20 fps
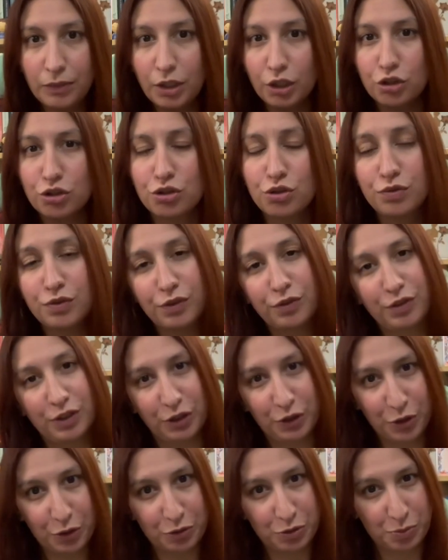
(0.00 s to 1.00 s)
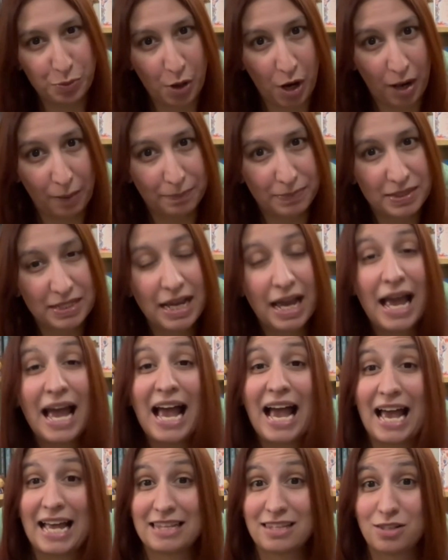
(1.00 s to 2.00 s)
to fulfill those prompts.
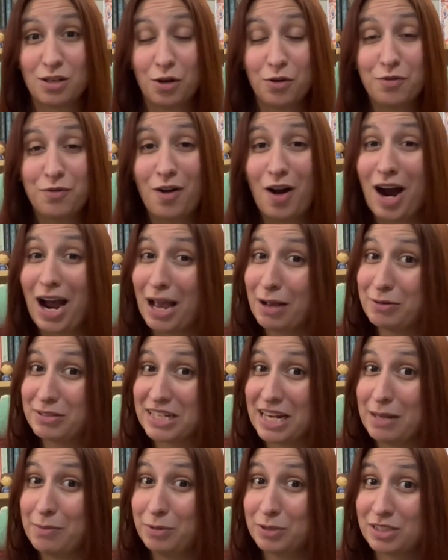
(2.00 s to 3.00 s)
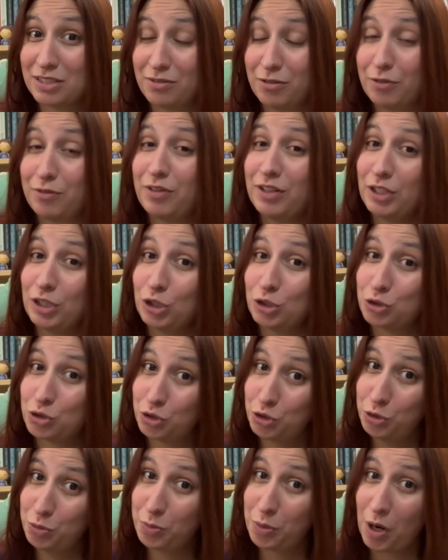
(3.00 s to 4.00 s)
And so far I was able to fulfill
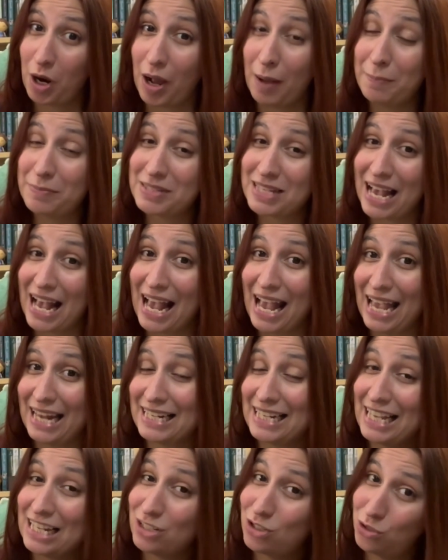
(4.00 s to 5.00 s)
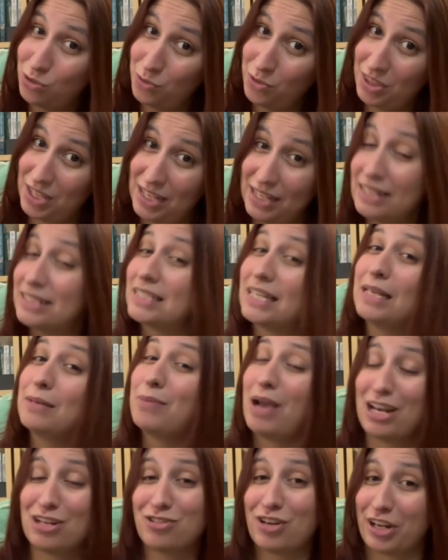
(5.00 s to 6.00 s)
2 prompts and get 2 things in
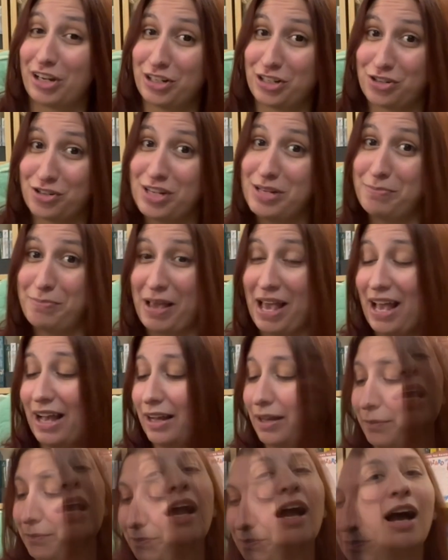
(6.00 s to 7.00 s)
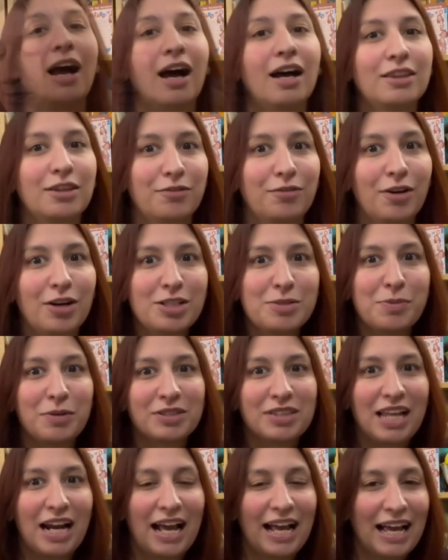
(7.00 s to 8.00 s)
my Trick or Treat bag. The first book
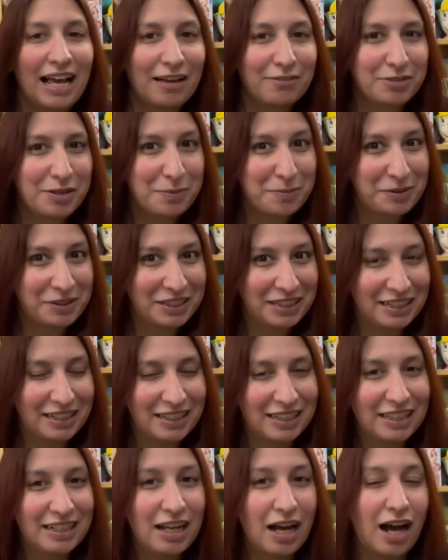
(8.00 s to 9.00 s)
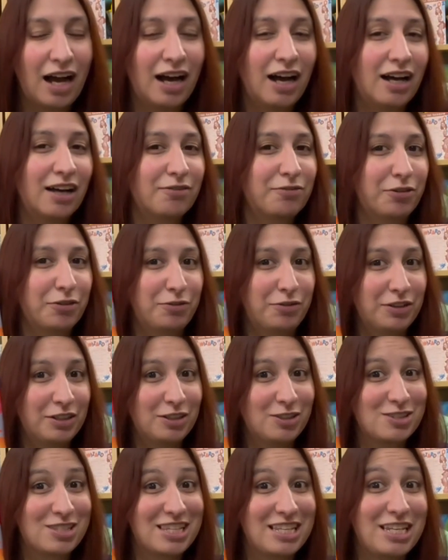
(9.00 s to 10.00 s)
that I have completed
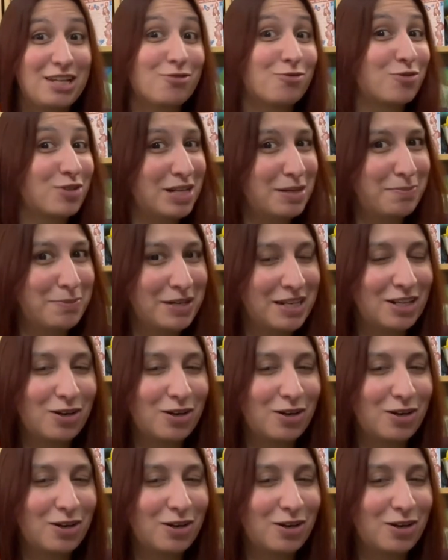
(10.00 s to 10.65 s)
fulfills the repeat